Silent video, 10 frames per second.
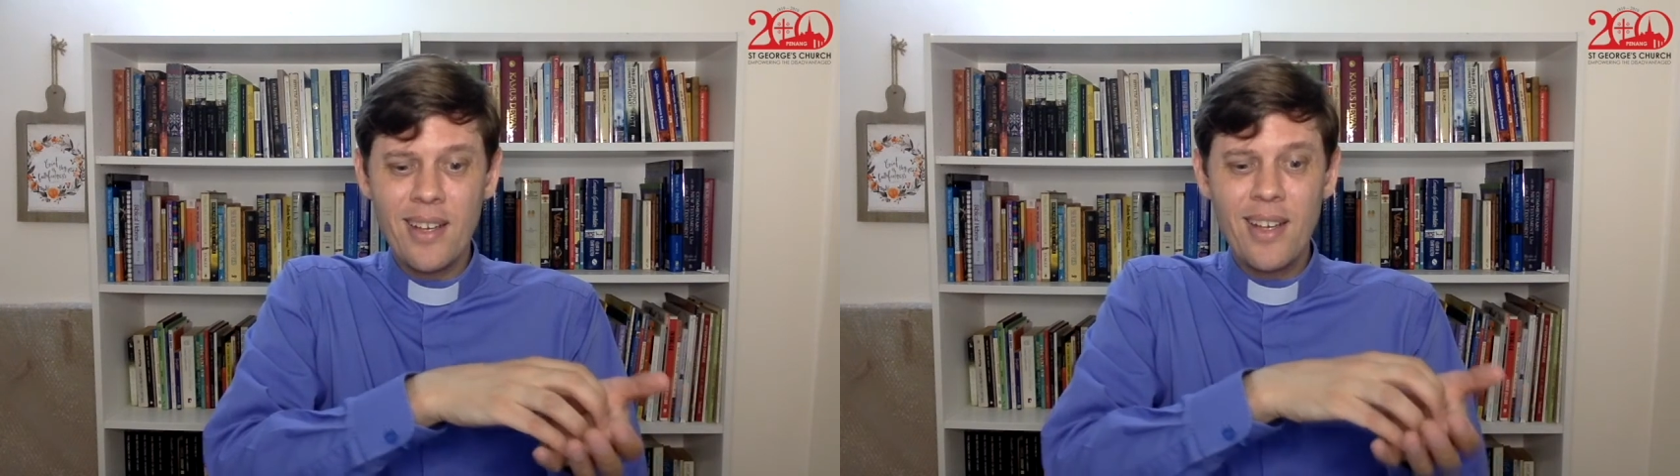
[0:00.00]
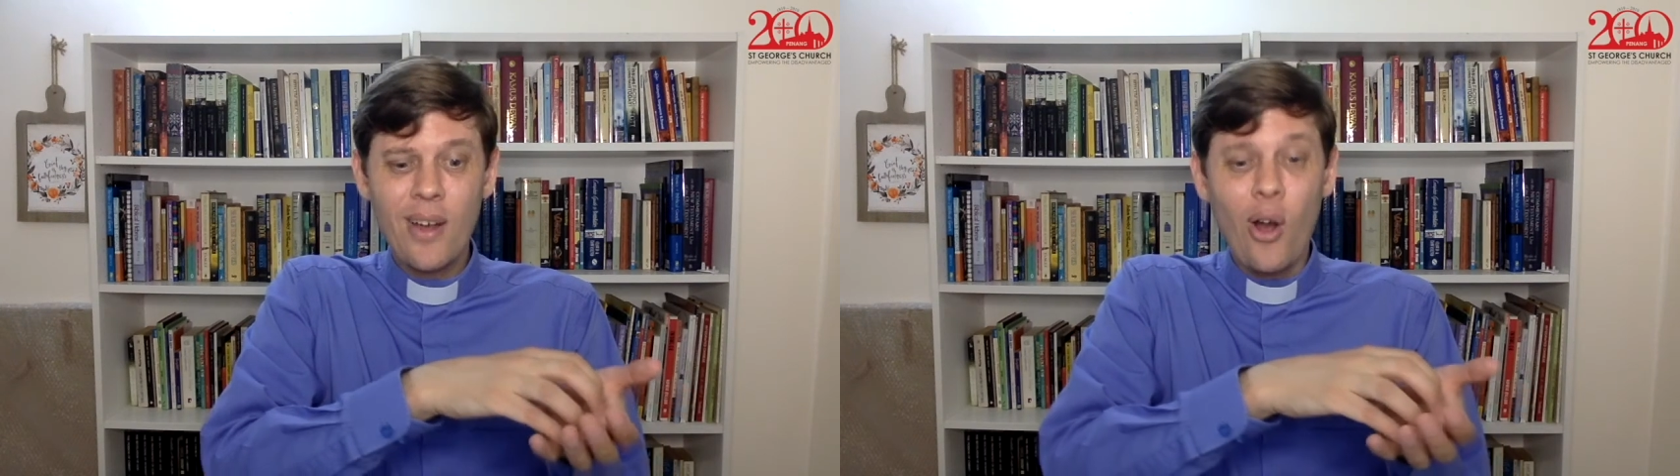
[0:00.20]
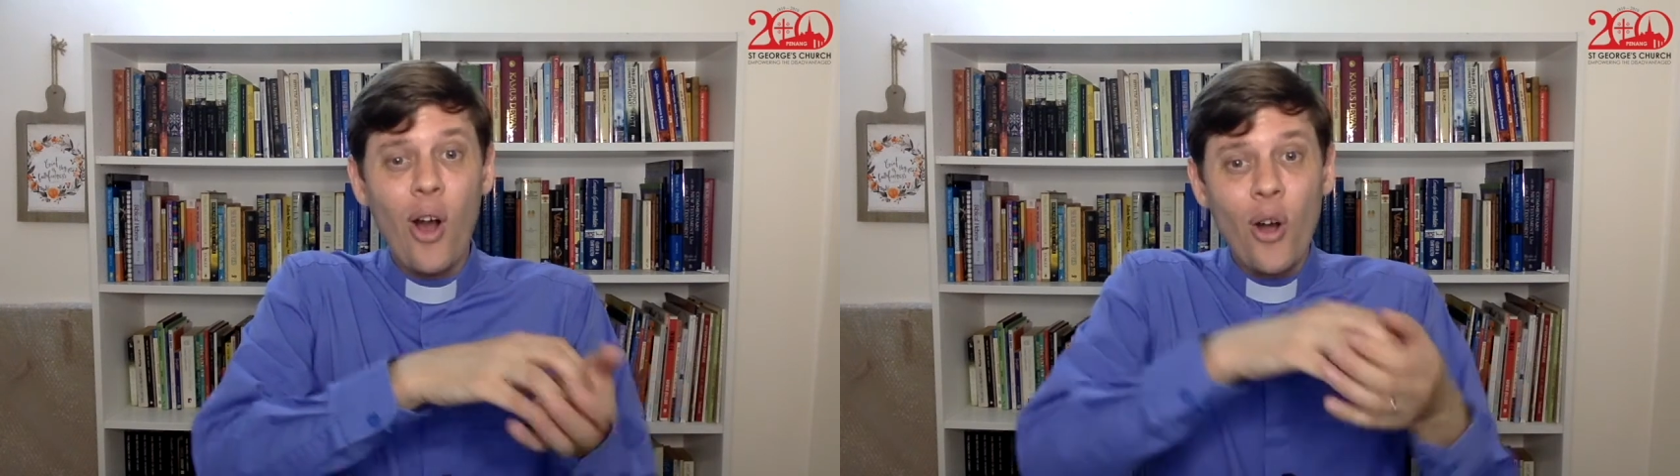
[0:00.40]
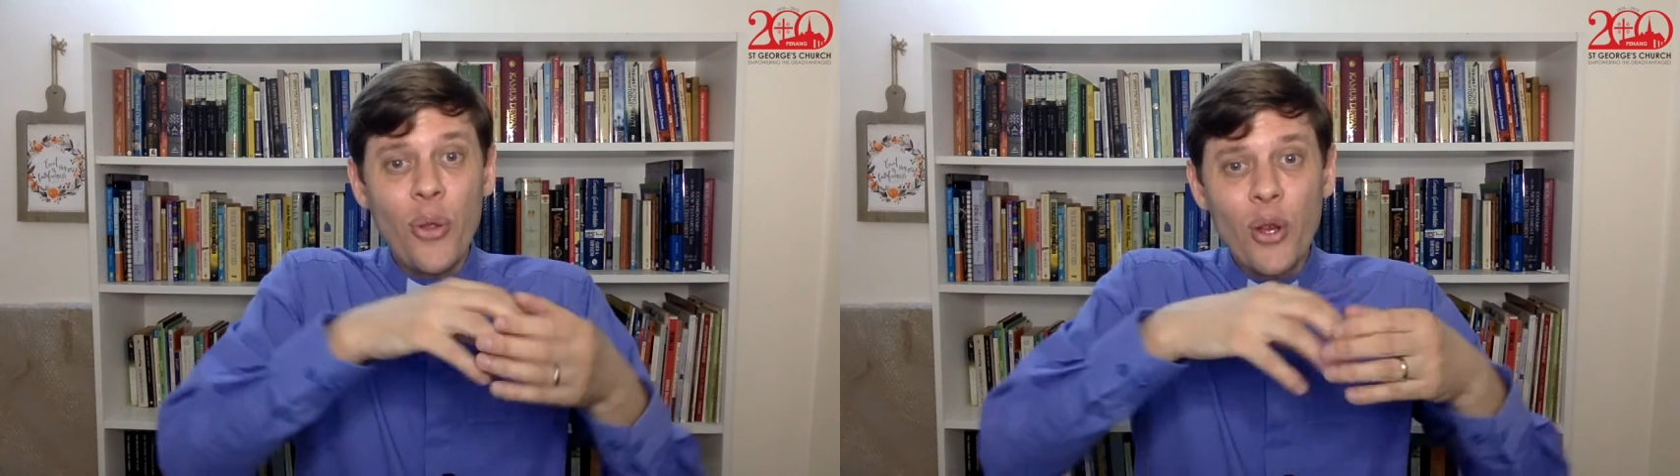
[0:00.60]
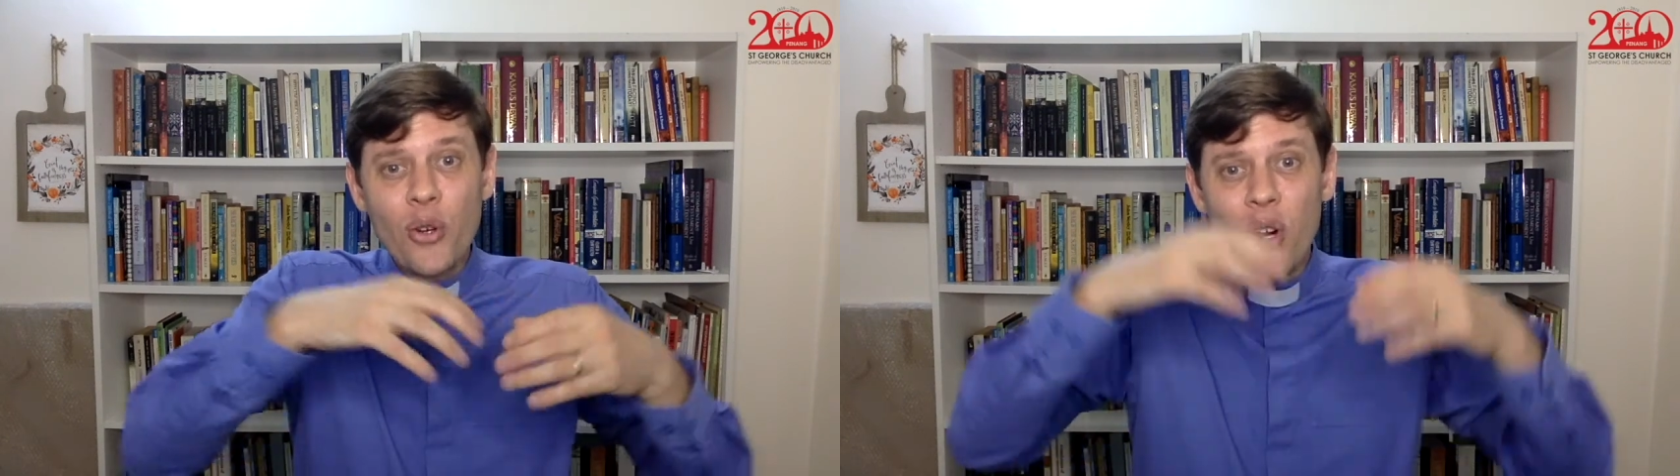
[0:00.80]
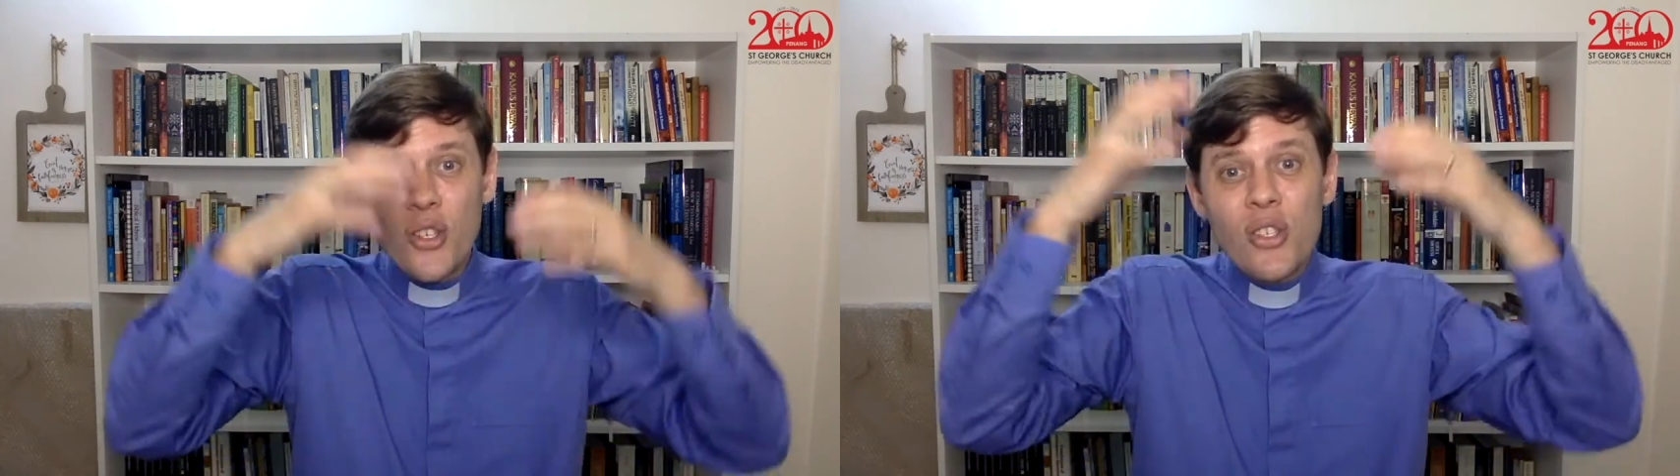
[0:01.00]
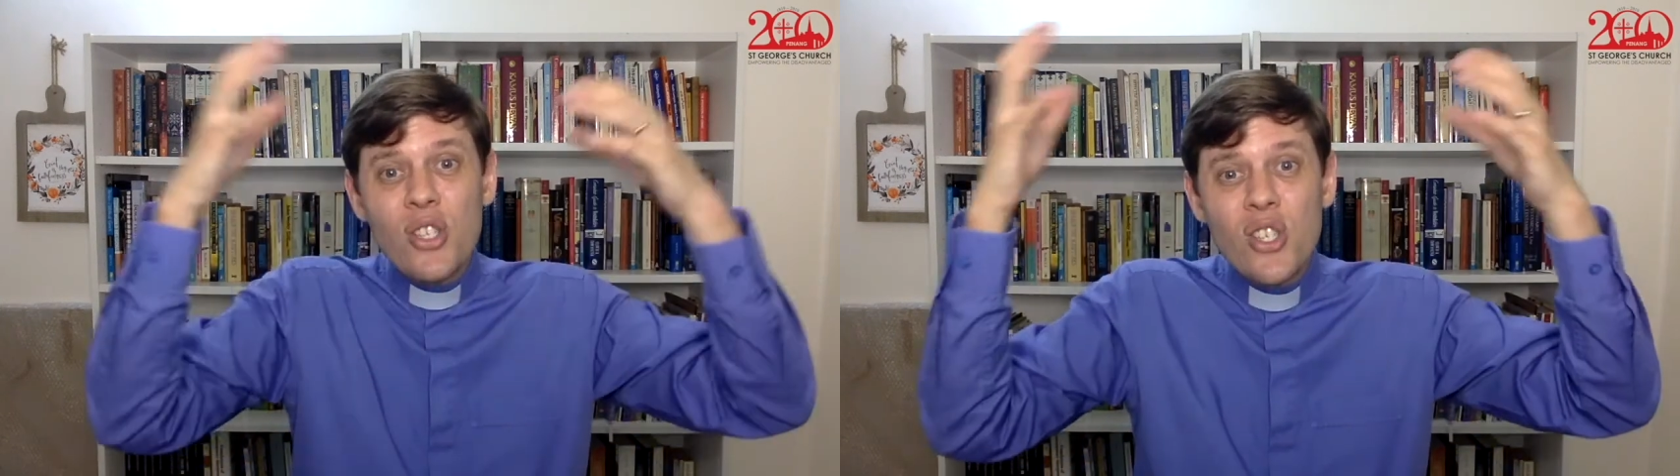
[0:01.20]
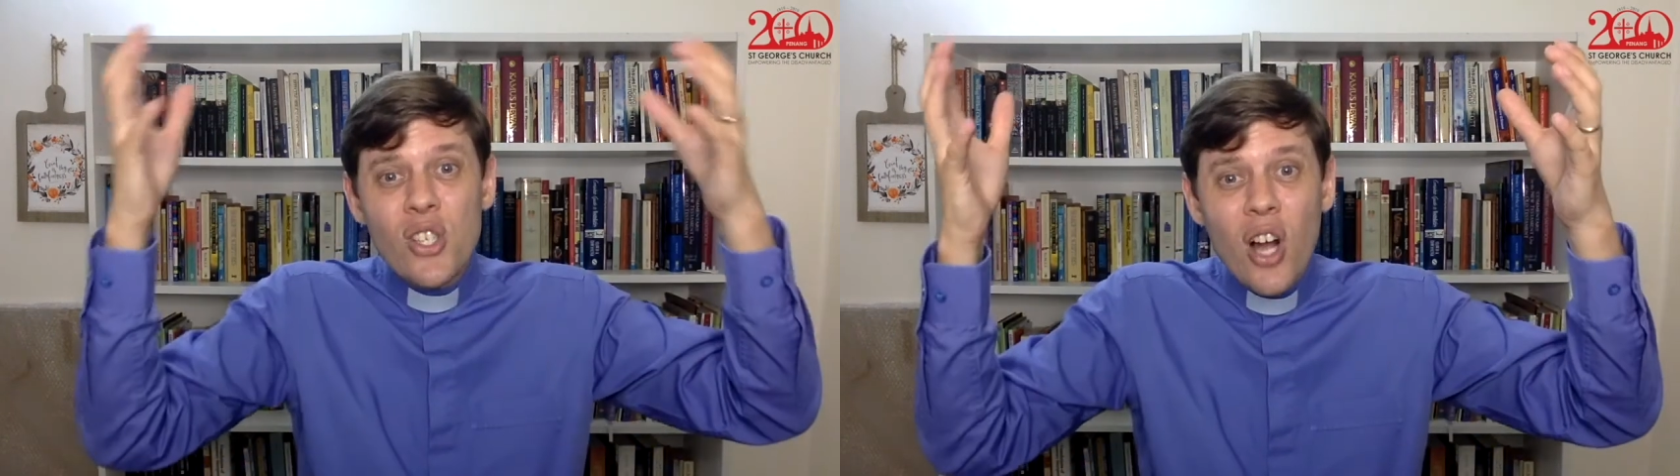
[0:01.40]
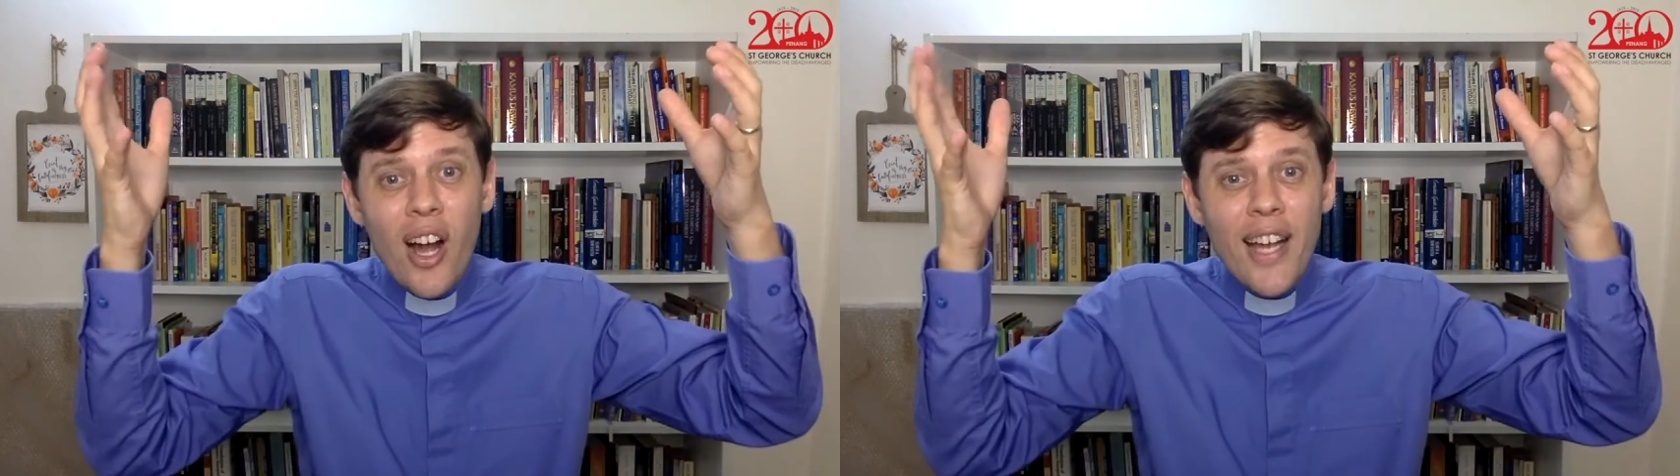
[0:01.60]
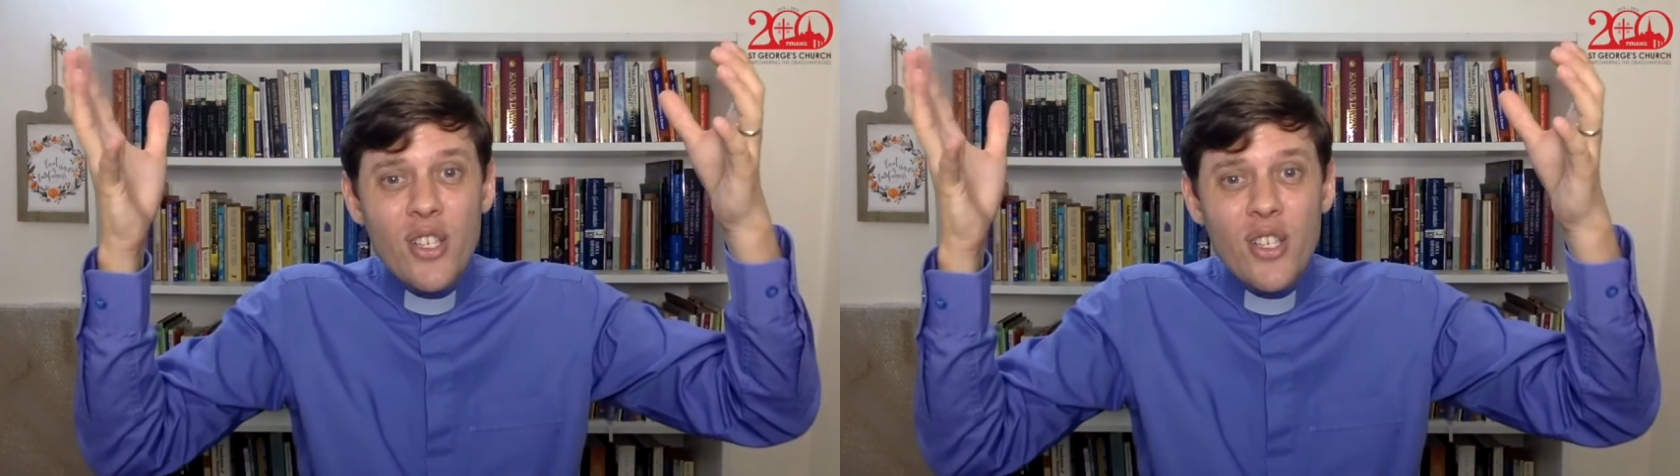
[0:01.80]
On the cross, the sky